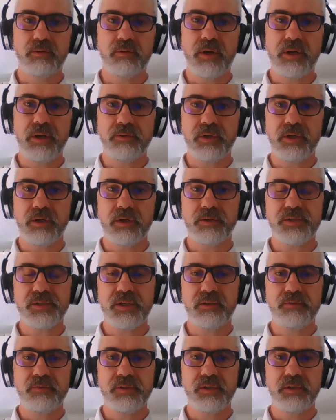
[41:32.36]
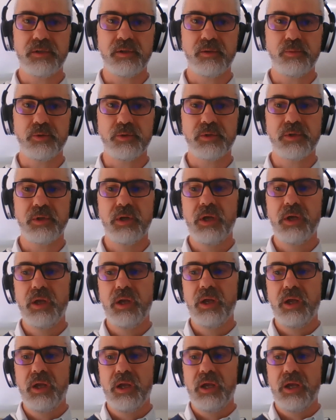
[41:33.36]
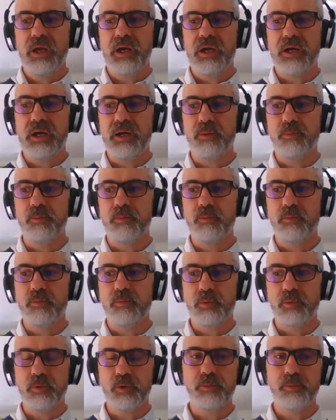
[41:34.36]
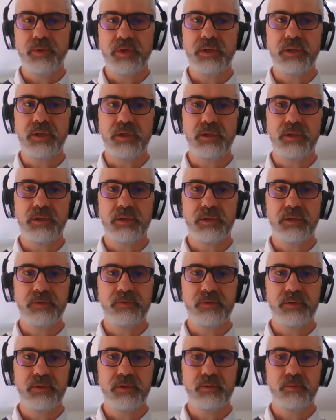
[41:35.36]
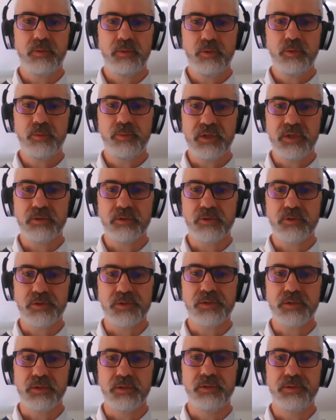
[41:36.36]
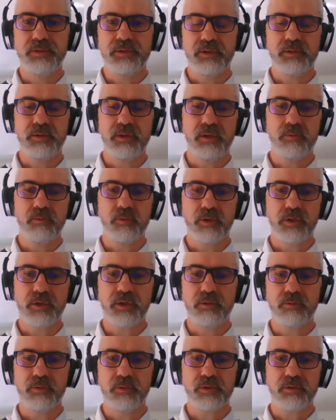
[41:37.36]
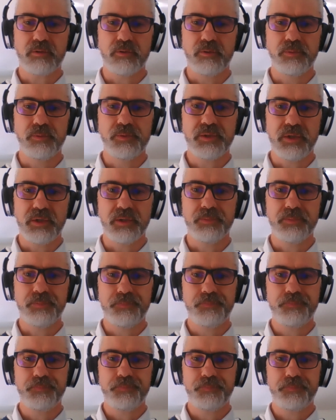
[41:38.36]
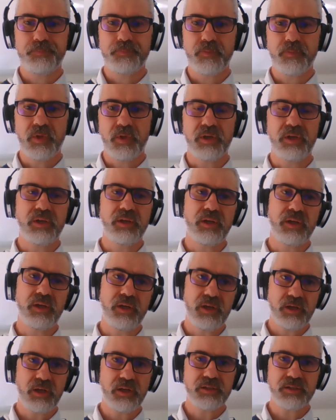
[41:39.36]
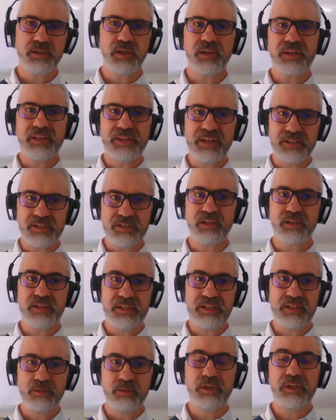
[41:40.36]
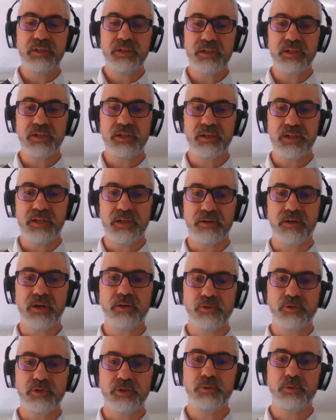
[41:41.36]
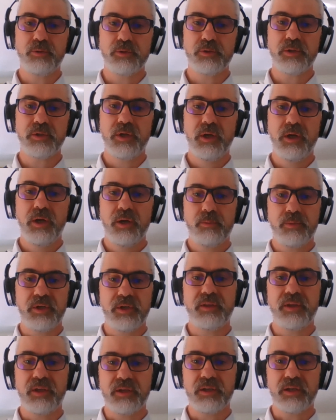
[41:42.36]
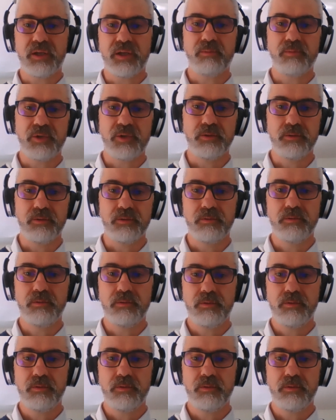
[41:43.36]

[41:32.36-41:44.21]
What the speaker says: a grounding ourselves in it, but we would be interested in working with groups. Yeah, it's not immediately clear how to do it, but I think it can be done.